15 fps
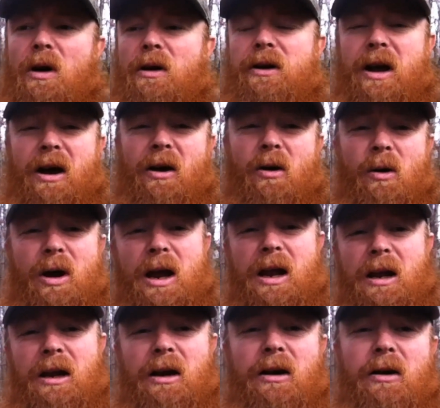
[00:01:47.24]
Now, in
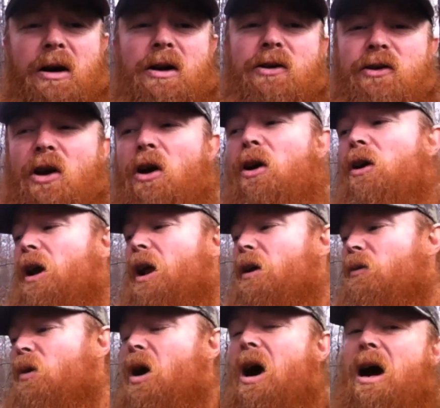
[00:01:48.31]
here is dirt and
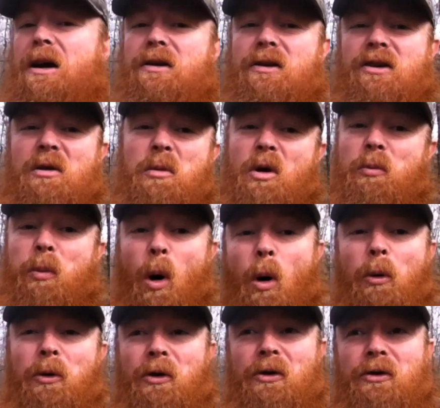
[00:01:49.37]
rocks, and some are
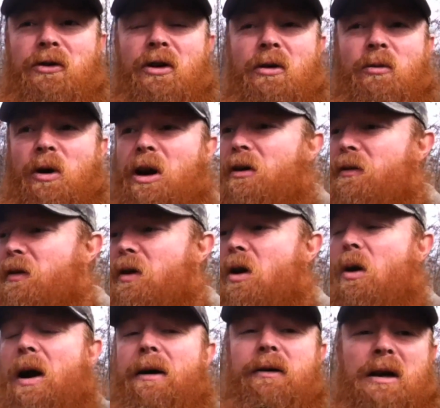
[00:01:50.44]
boulders, and we don't even know
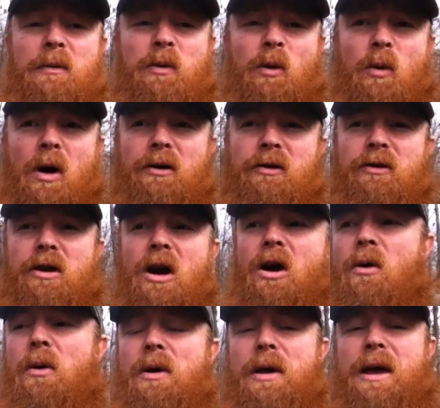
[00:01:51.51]
how deep the rocks
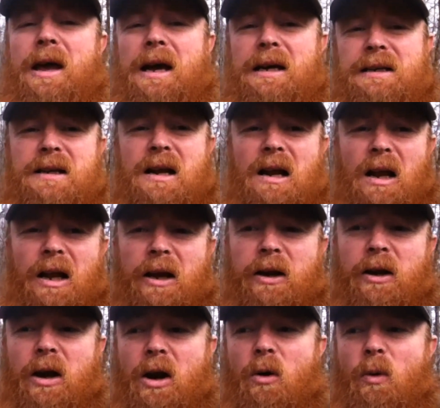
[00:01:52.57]
go. It's not like,
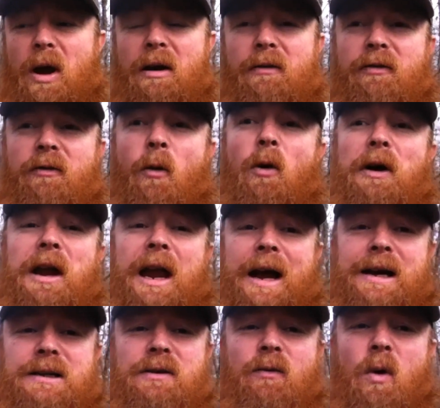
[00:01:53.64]
we have a
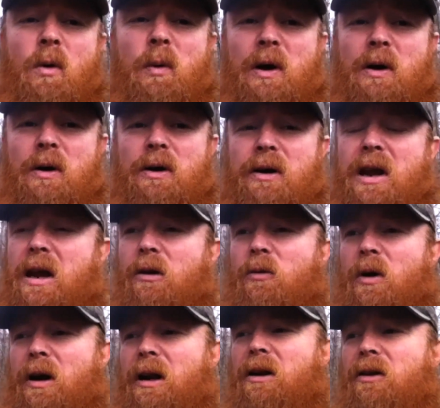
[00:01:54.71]
forecast of what we're going to take and
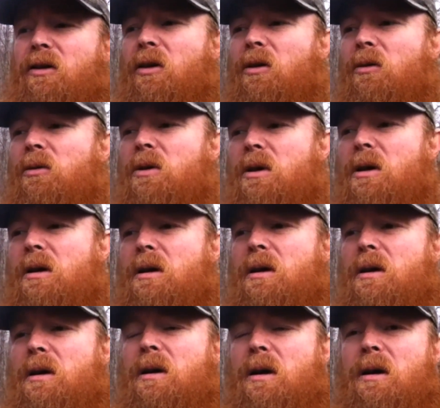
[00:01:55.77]
run into.
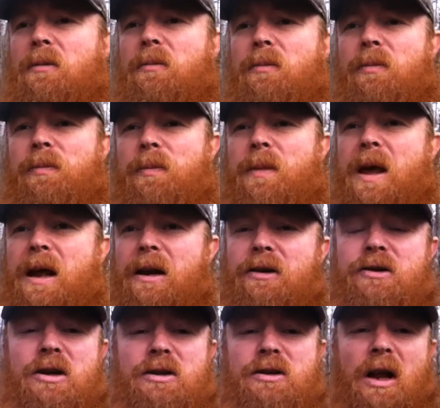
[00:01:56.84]
And it's
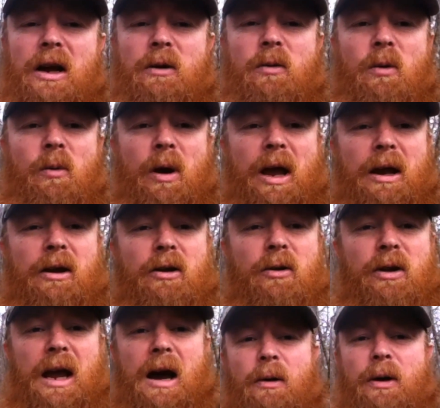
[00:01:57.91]
just like when we had to do
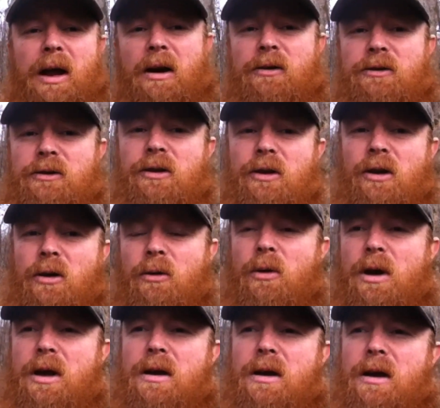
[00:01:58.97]
the outhouse,
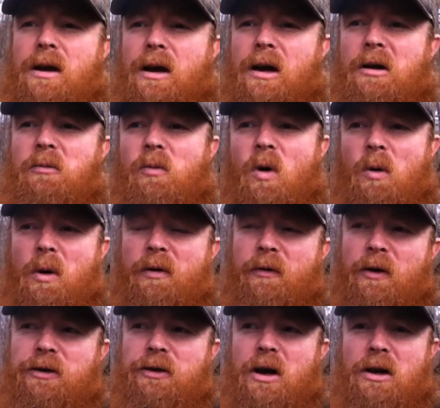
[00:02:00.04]
where we
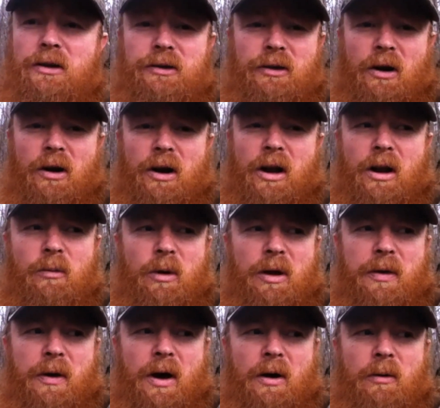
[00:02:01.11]
first got started and we
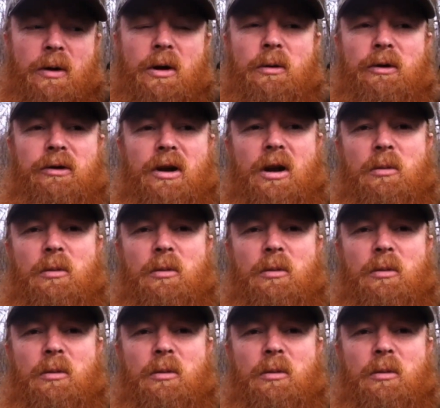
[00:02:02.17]
thought it was going to